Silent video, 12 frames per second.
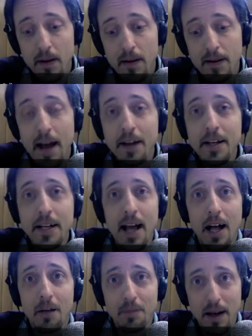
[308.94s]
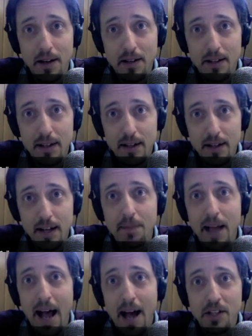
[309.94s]
Now you need to help us keep
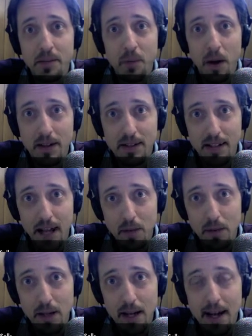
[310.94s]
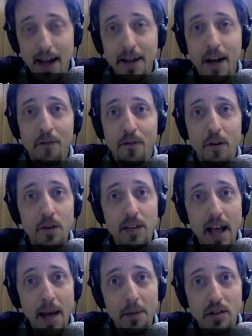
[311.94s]
the housing market stable and not further
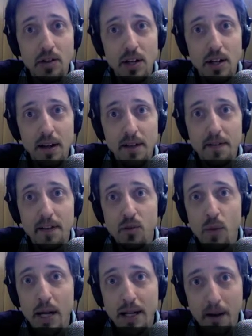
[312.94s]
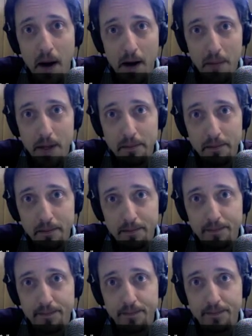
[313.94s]
damage this weak economy.
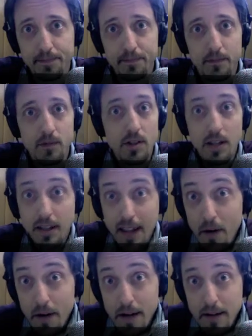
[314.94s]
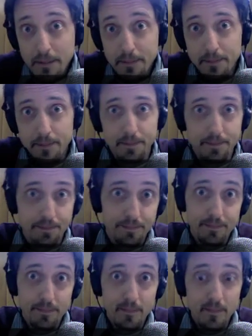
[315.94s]
Just a theory.
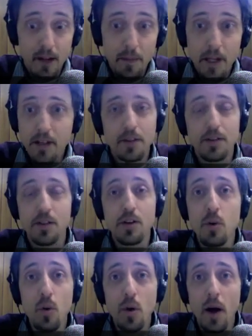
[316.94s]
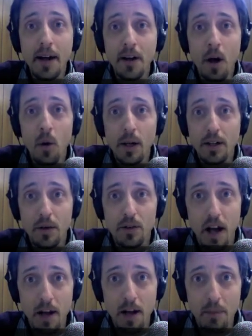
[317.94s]
I mean, do you or I know what
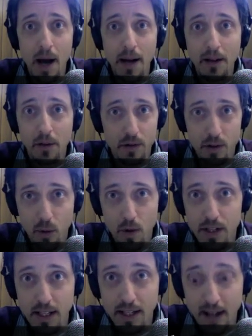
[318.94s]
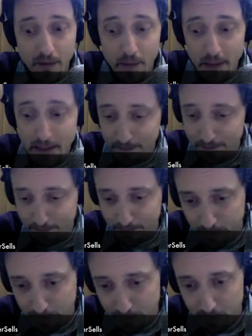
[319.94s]
goes on behind closed doors in the government
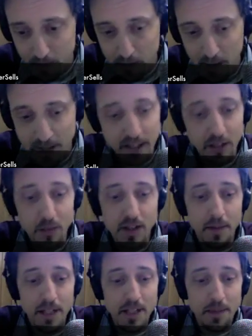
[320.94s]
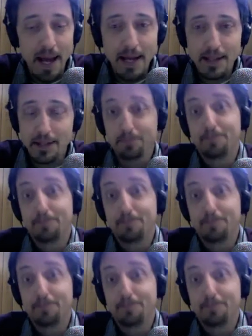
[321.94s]
dealing with some of these banks?